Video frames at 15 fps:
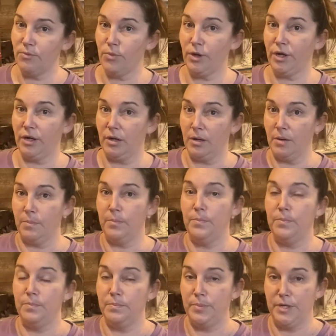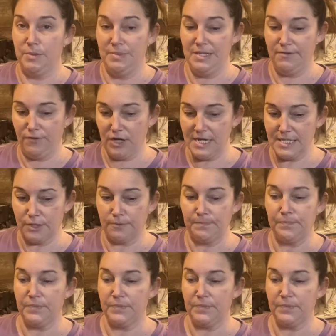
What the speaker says: we're going to put them in the freezer.